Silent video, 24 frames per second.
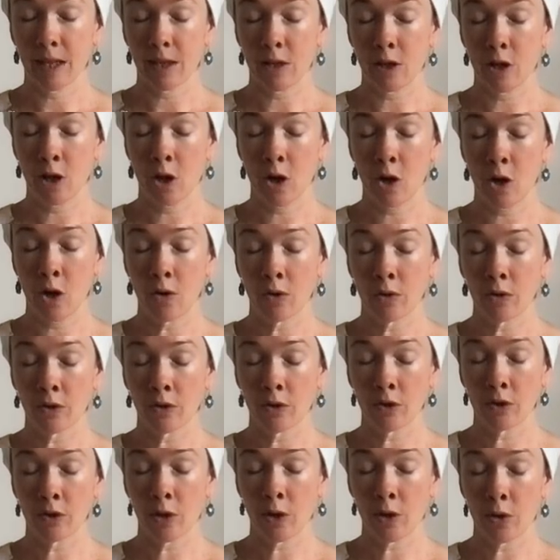Long,
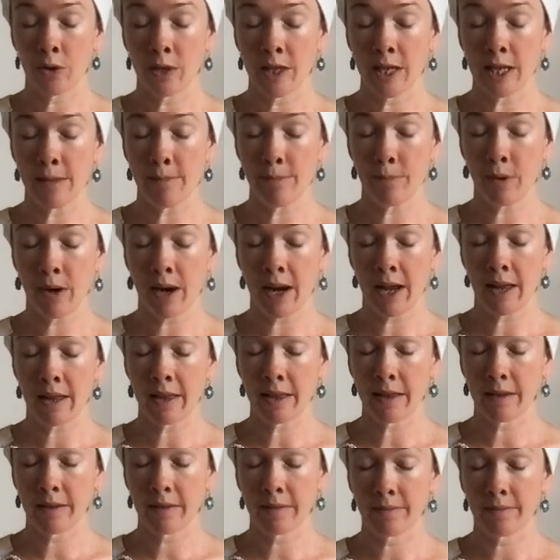slow, deep breath,